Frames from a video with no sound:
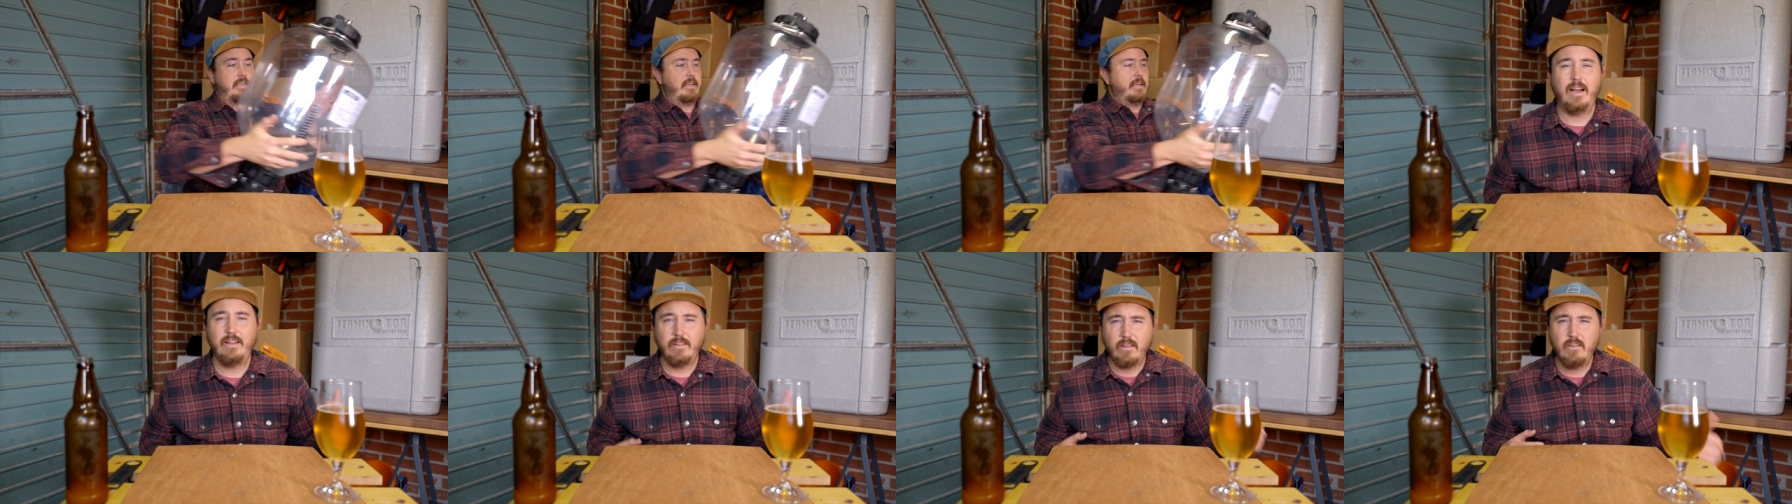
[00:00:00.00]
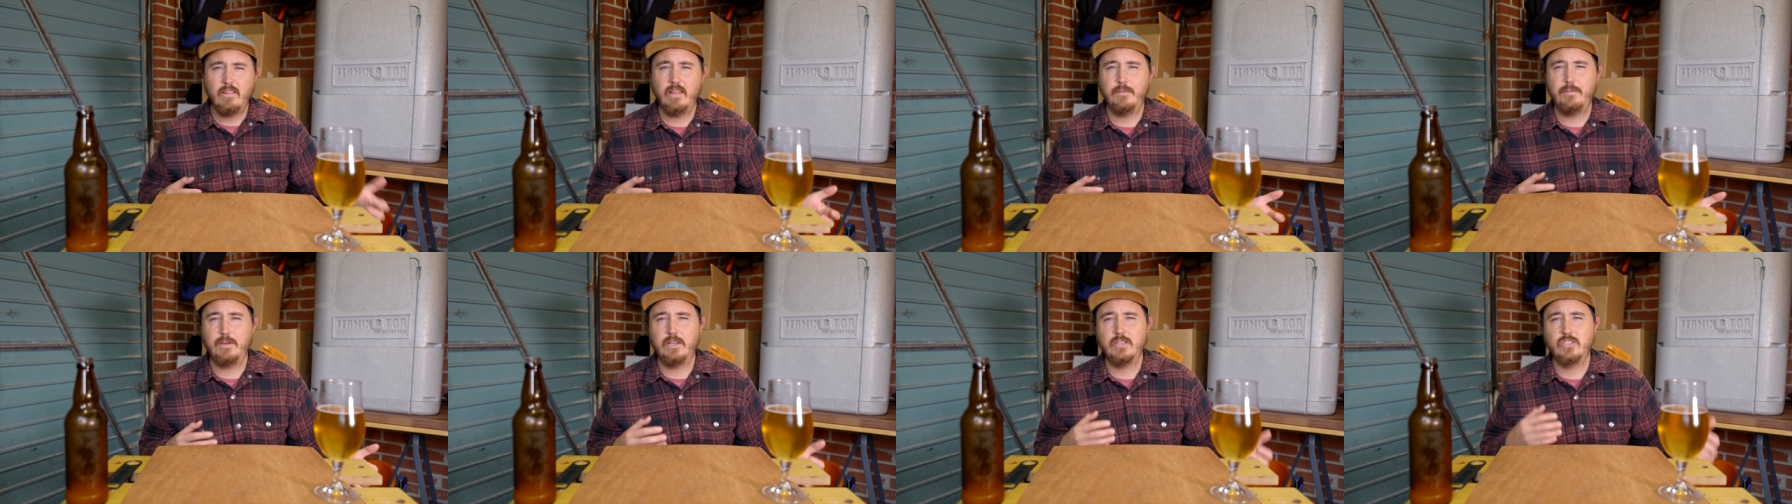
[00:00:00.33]
I know
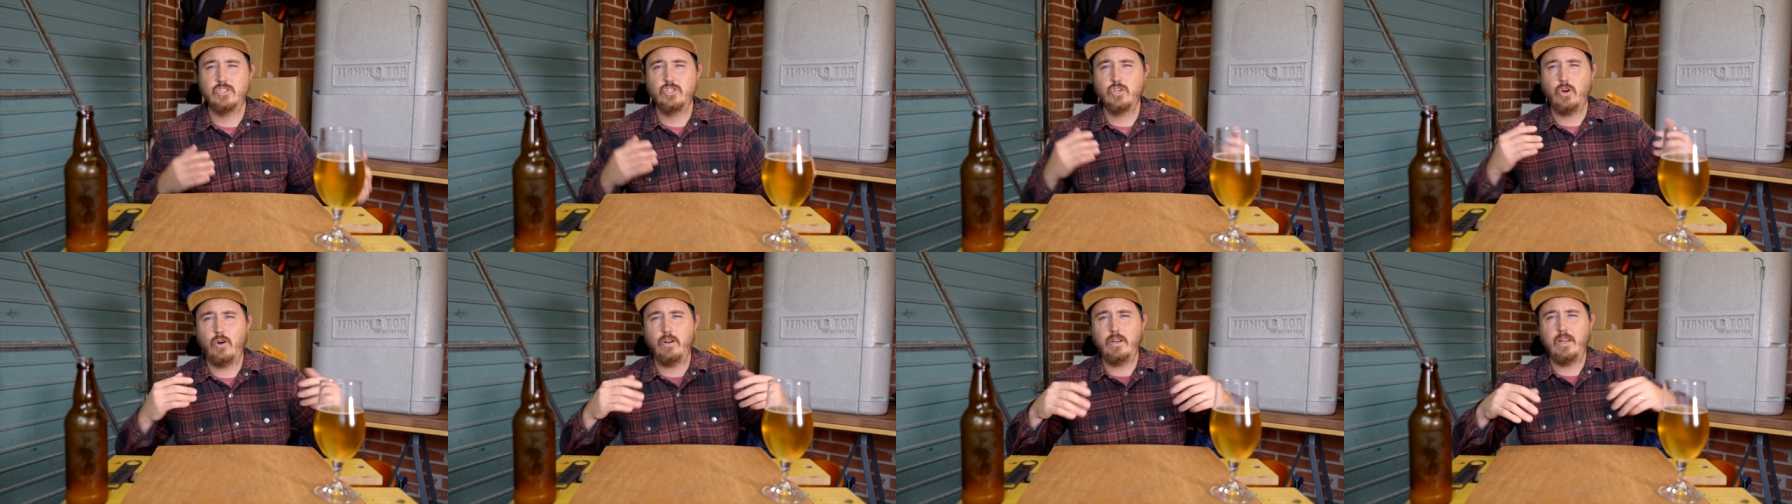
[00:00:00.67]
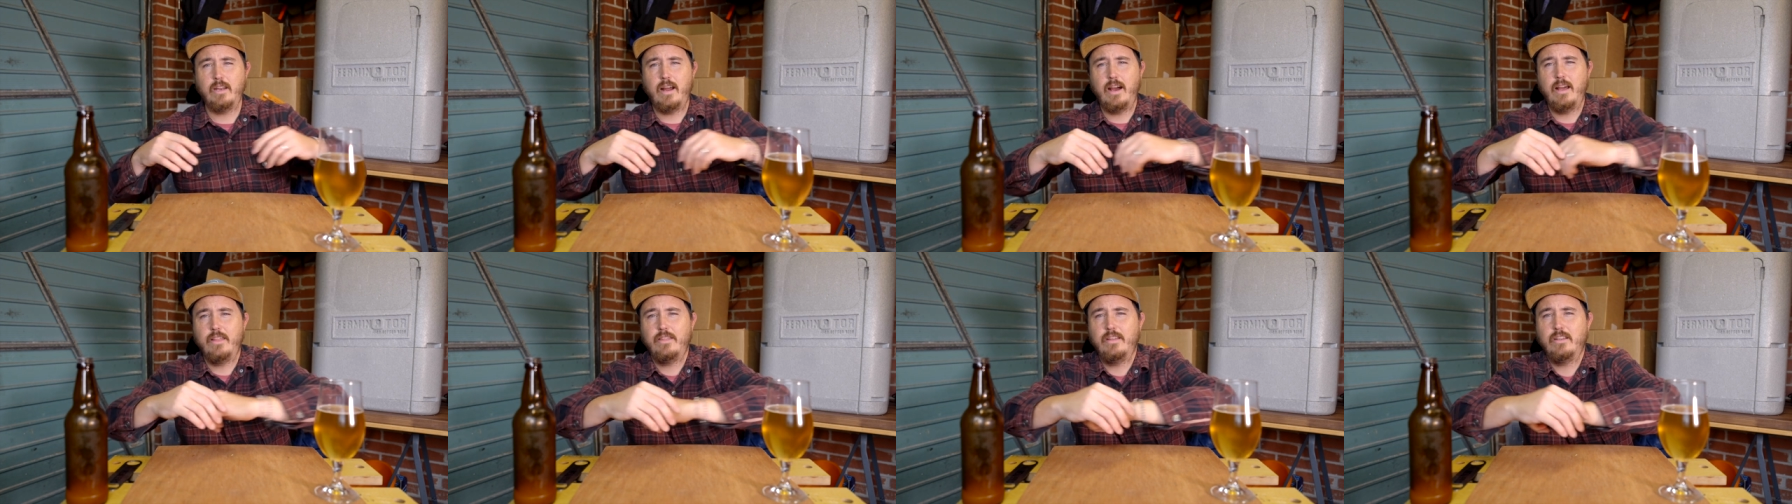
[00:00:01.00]
that because Johnny
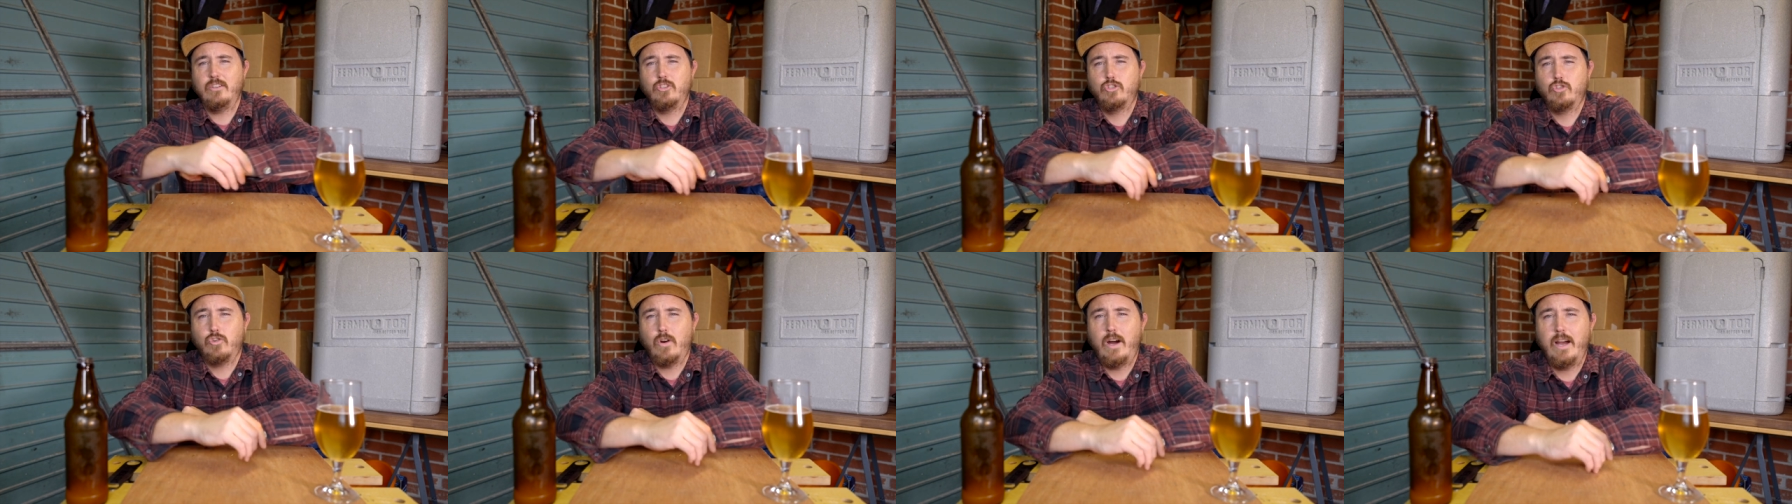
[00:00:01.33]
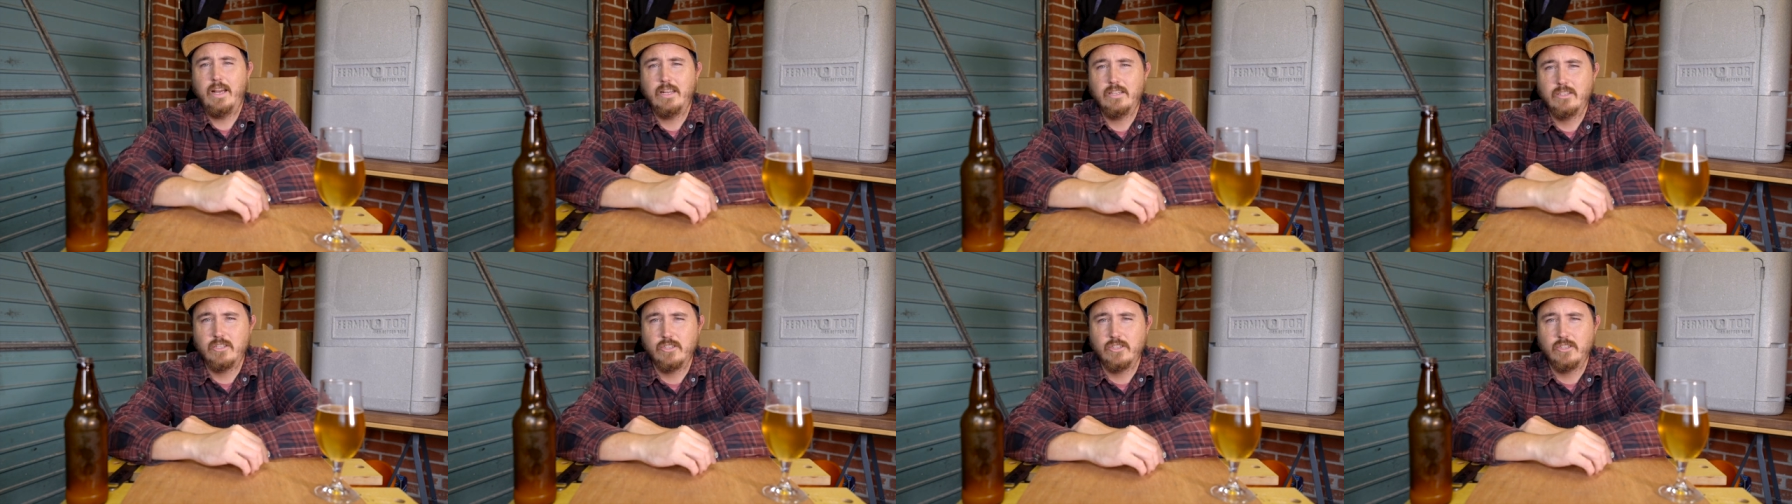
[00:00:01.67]
and I then tried